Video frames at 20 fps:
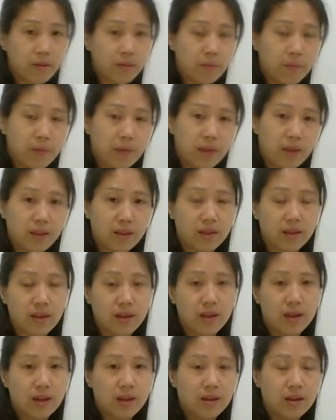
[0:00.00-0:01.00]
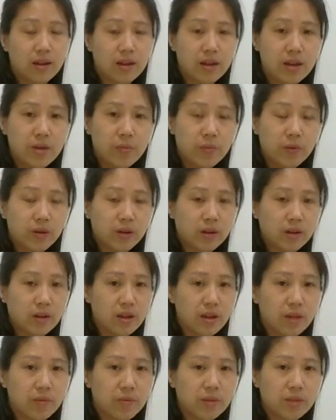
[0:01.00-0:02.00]
bend the knee, bring the knee
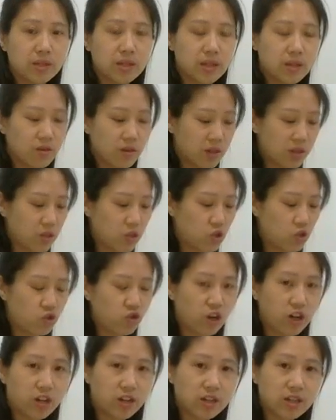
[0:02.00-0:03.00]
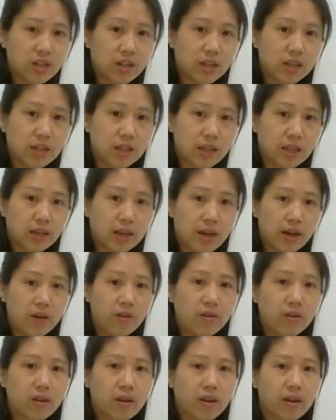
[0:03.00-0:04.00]
outwards, and you can straighten the leg
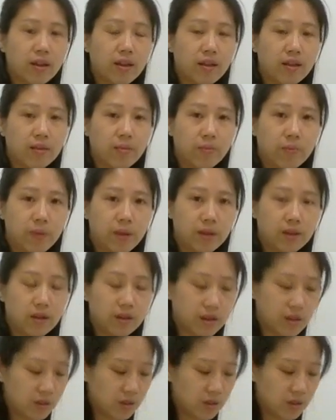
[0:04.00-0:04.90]
out and bend the knee.